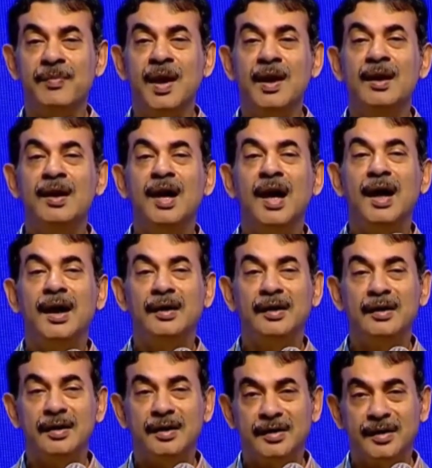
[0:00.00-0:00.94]
And
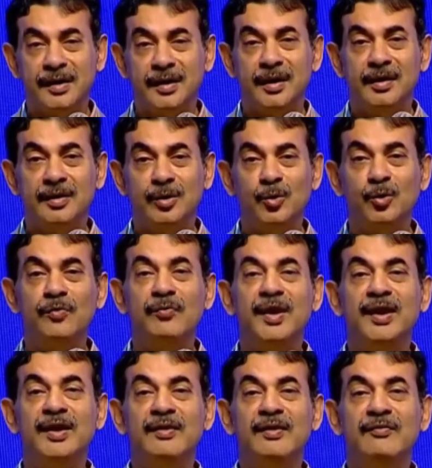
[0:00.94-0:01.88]
there are two
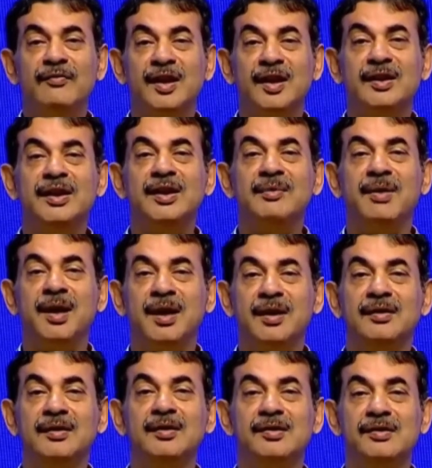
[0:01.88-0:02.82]
very worthy
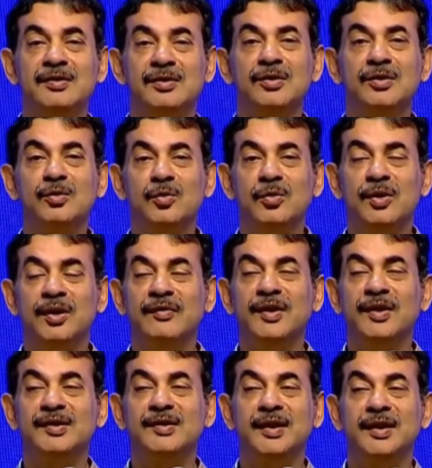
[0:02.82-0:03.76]
partners who have
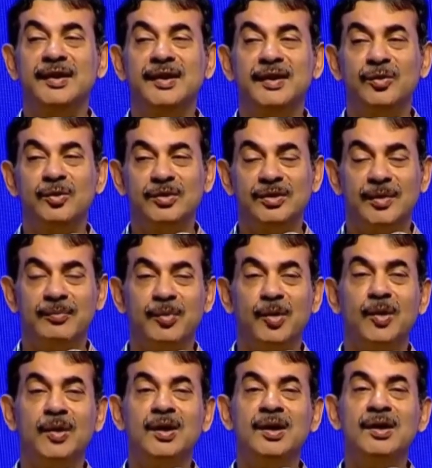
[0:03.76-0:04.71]
decided to support